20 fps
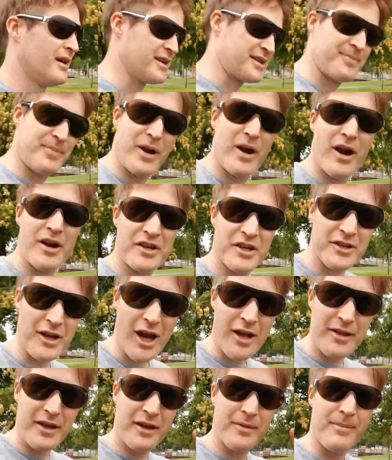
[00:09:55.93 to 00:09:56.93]
experience is
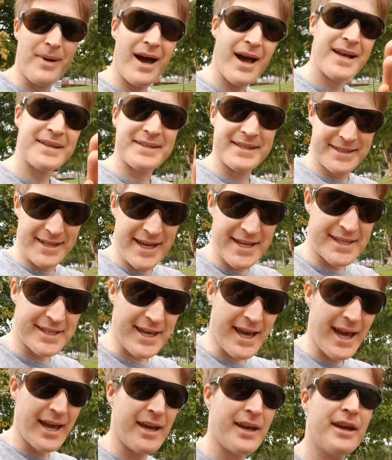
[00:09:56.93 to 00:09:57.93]
only a master
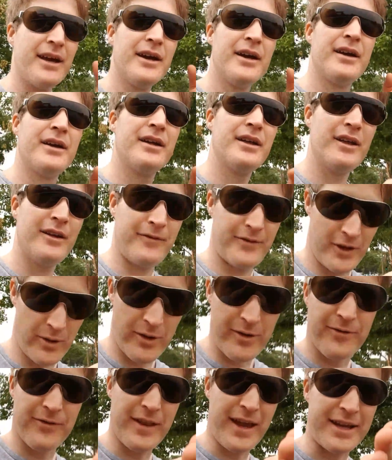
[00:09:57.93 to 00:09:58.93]
teacher if
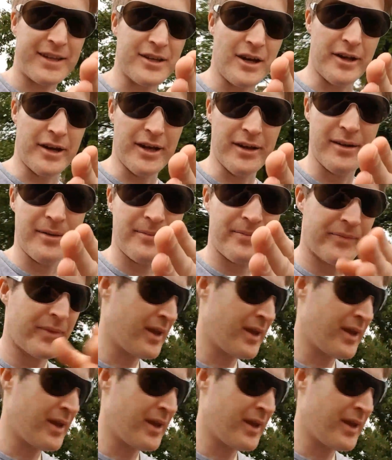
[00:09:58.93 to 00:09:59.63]
you reflect on it.